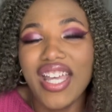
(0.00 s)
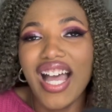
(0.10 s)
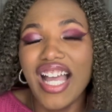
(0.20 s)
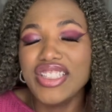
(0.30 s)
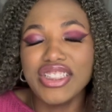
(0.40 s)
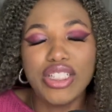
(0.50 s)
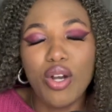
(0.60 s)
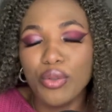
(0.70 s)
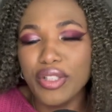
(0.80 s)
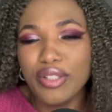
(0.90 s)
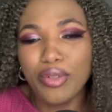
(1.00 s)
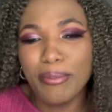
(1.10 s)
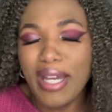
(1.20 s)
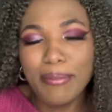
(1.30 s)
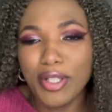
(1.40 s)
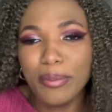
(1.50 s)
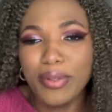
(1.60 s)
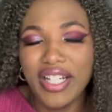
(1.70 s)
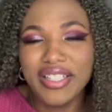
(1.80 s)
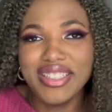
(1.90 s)
I just only remember
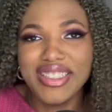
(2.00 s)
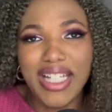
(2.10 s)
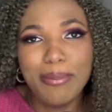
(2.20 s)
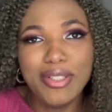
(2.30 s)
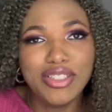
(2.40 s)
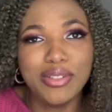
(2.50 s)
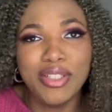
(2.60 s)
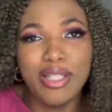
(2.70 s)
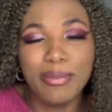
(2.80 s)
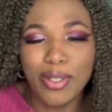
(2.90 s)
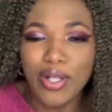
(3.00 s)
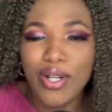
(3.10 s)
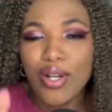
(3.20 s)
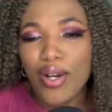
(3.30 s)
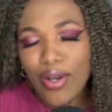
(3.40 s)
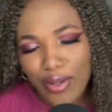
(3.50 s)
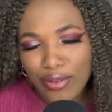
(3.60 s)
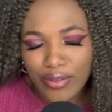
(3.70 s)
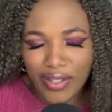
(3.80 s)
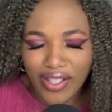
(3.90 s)
playing the same musical number
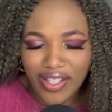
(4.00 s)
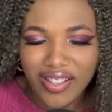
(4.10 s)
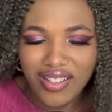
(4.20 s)
over